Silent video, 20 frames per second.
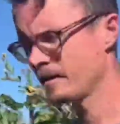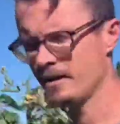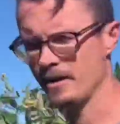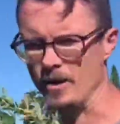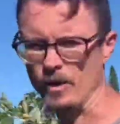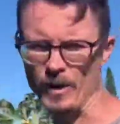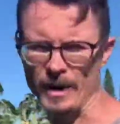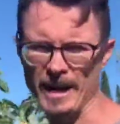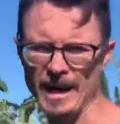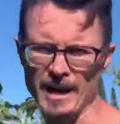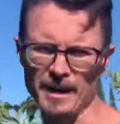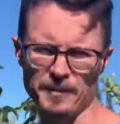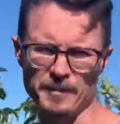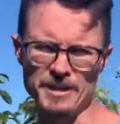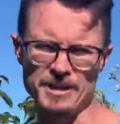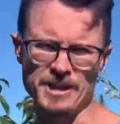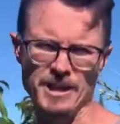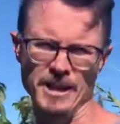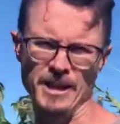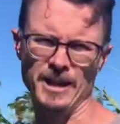organic
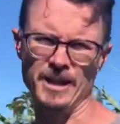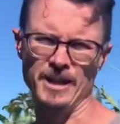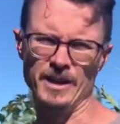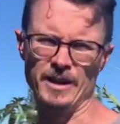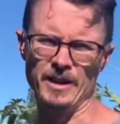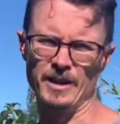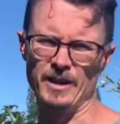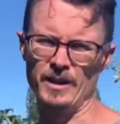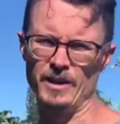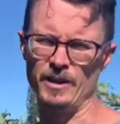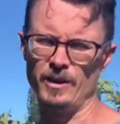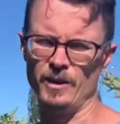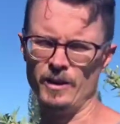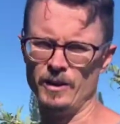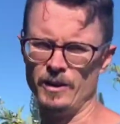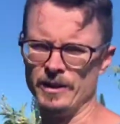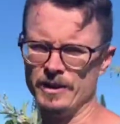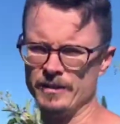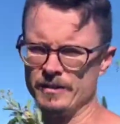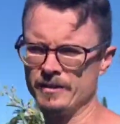
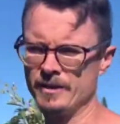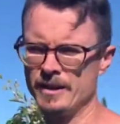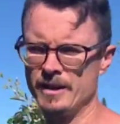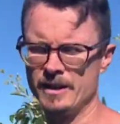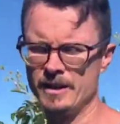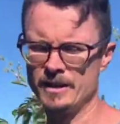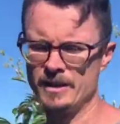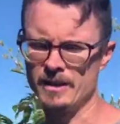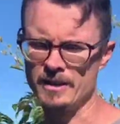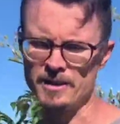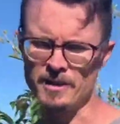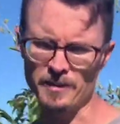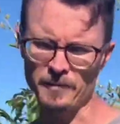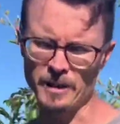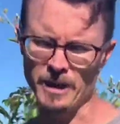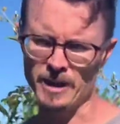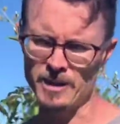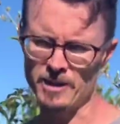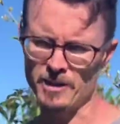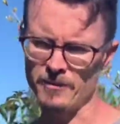material, and in some
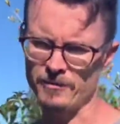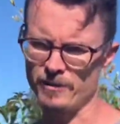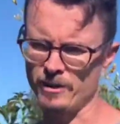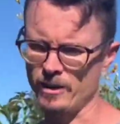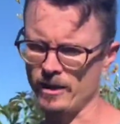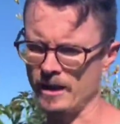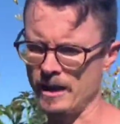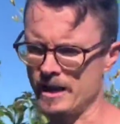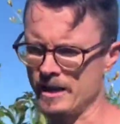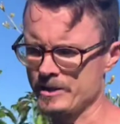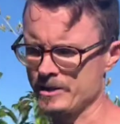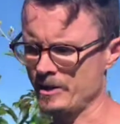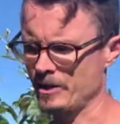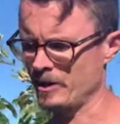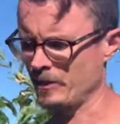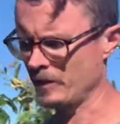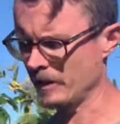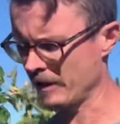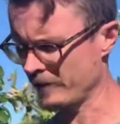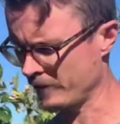cases
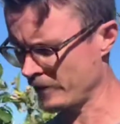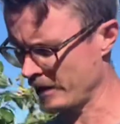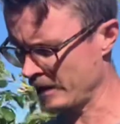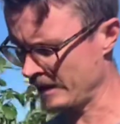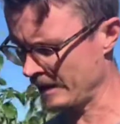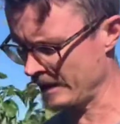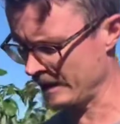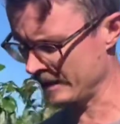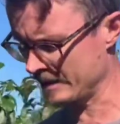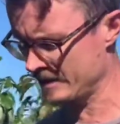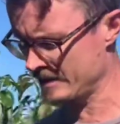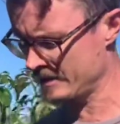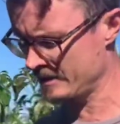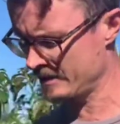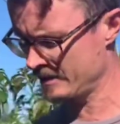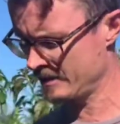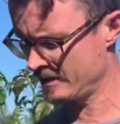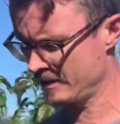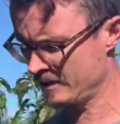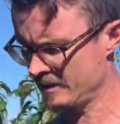fertilizer, whatever it needs
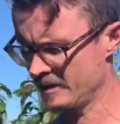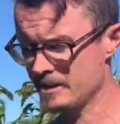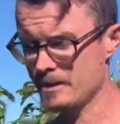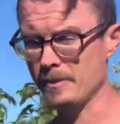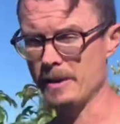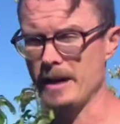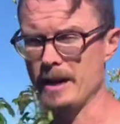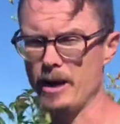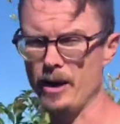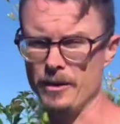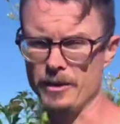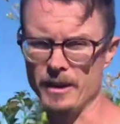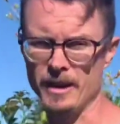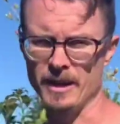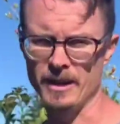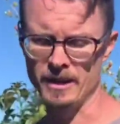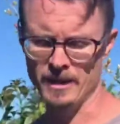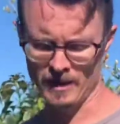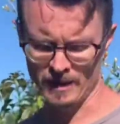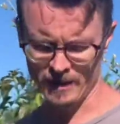to be healthy.
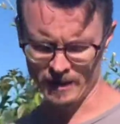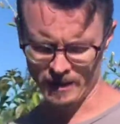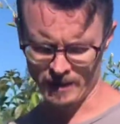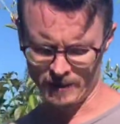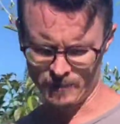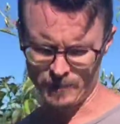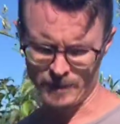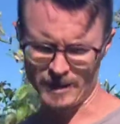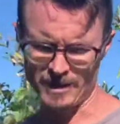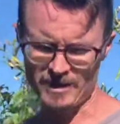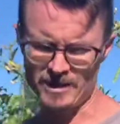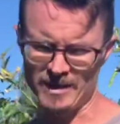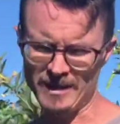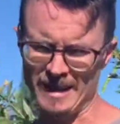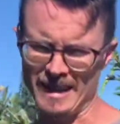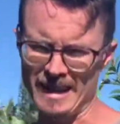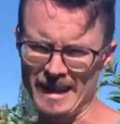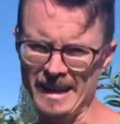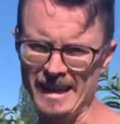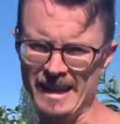Because in
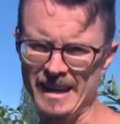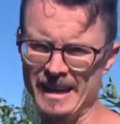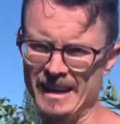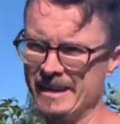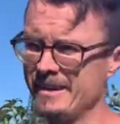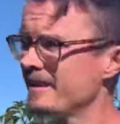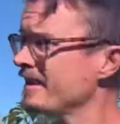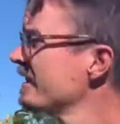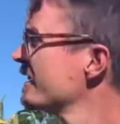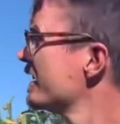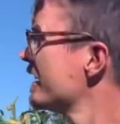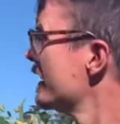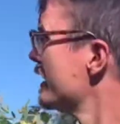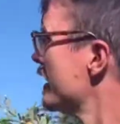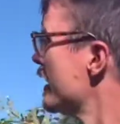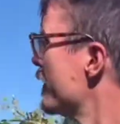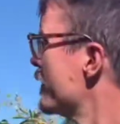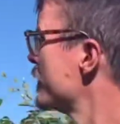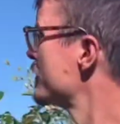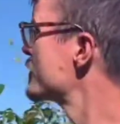the end,
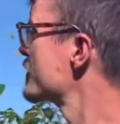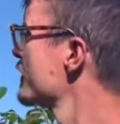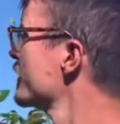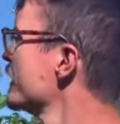if a tree